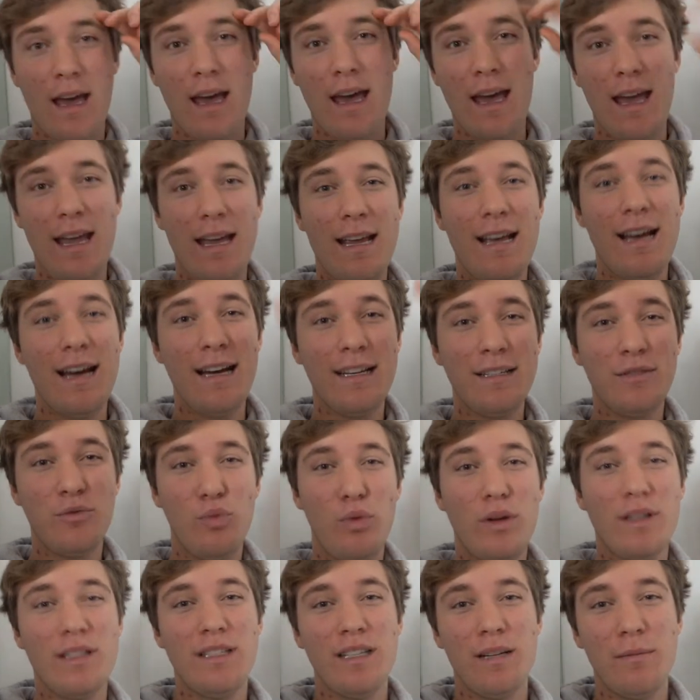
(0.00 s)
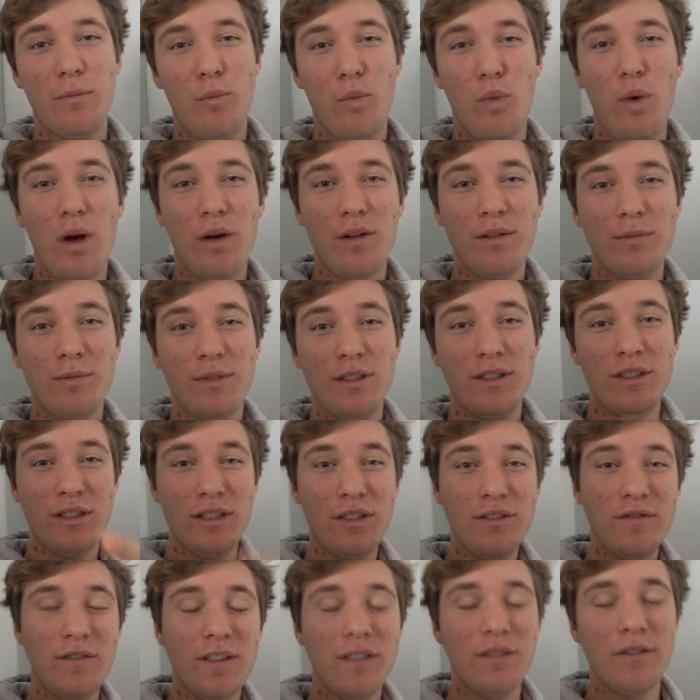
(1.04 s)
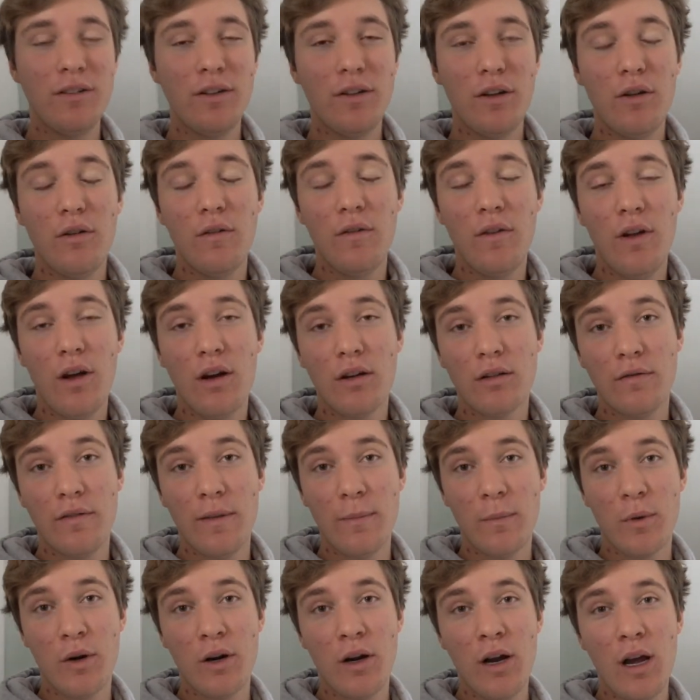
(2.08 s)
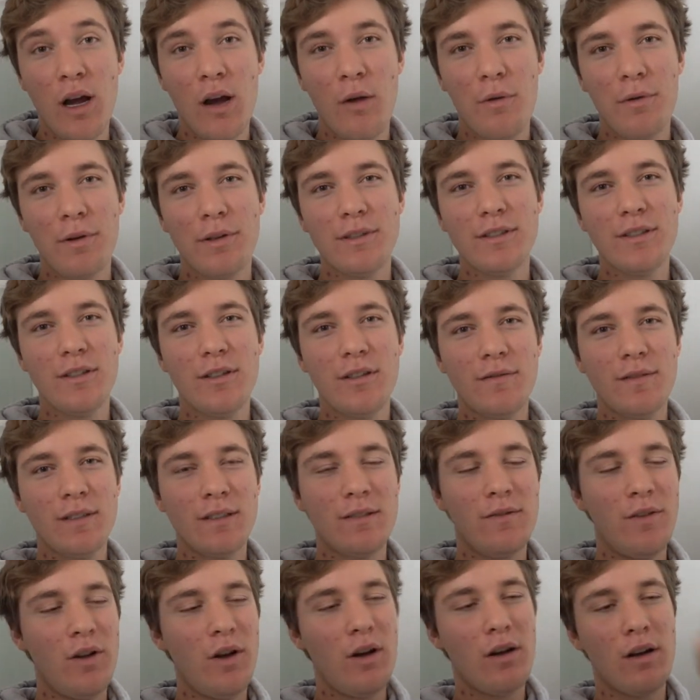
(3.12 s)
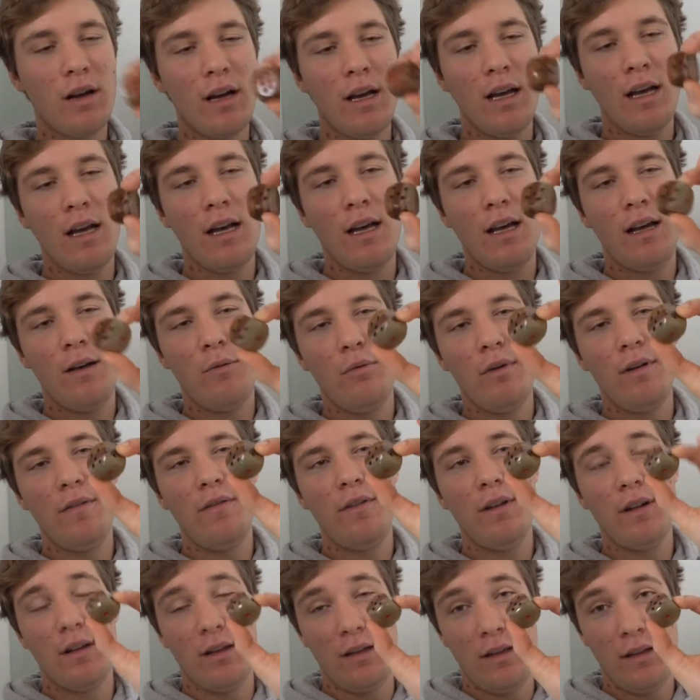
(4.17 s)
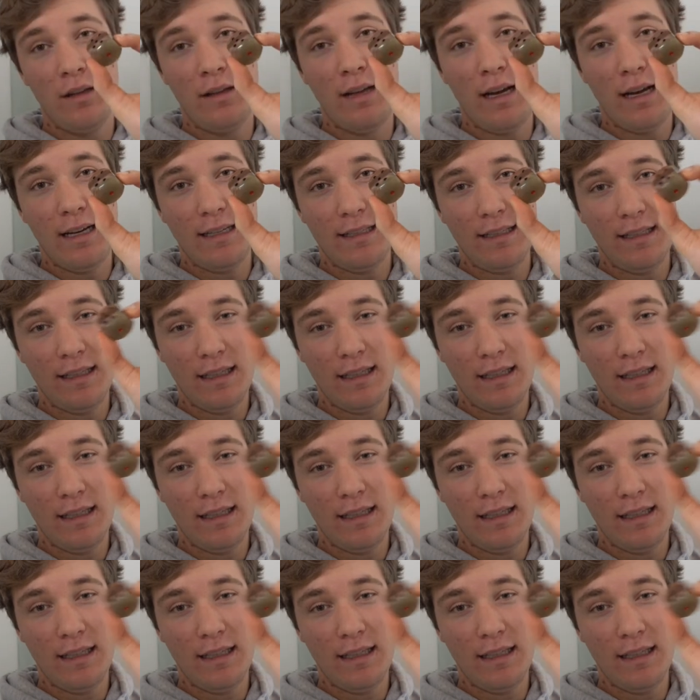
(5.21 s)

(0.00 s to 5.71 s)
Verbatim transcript: Hey guys, what's up? Welcome to the new video of the NoVlog November. We're gonna start off this vlog with the dice